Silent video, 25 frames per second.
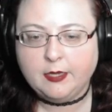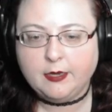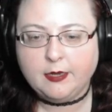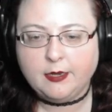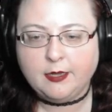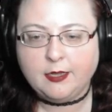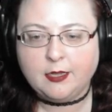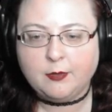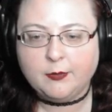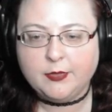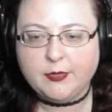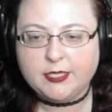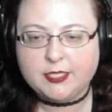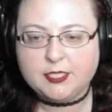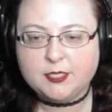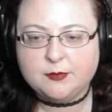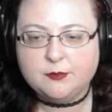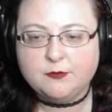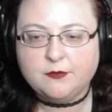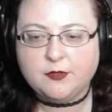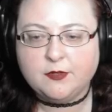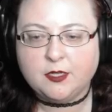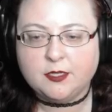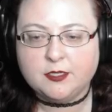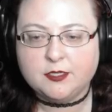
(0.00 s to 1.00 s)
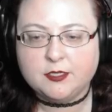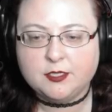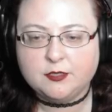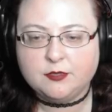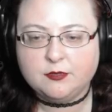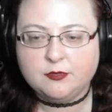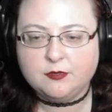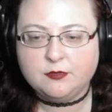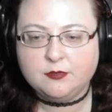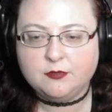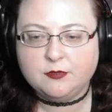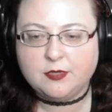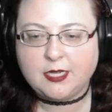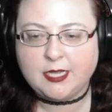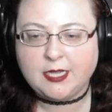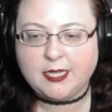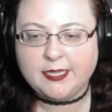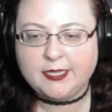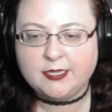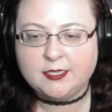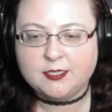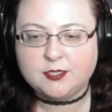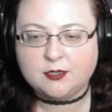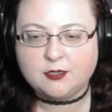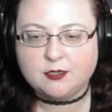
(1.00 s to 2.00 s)
Now we get to move on to
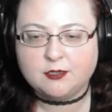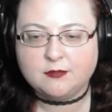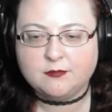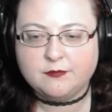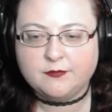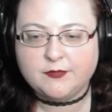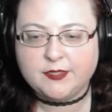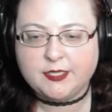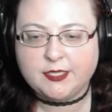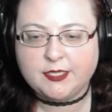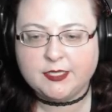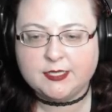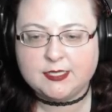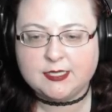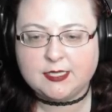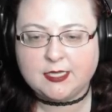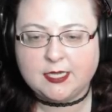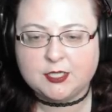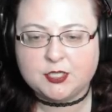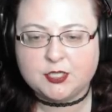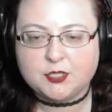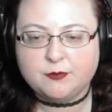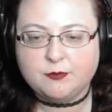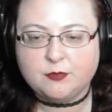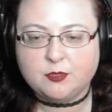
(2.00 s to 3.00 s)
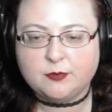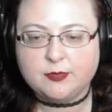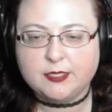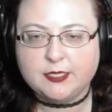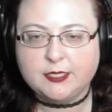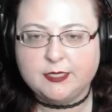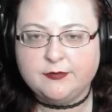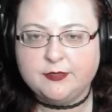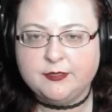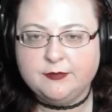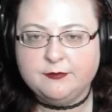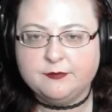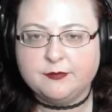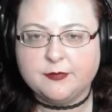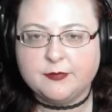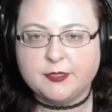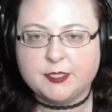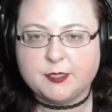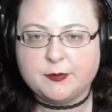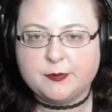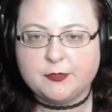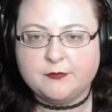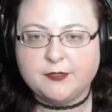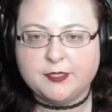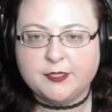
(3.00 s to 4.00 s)
high-end RV / mobile haven.
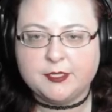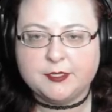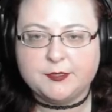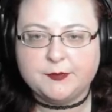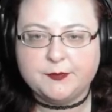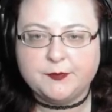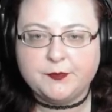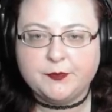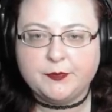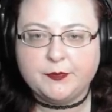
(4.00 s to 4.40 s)
That's perfect.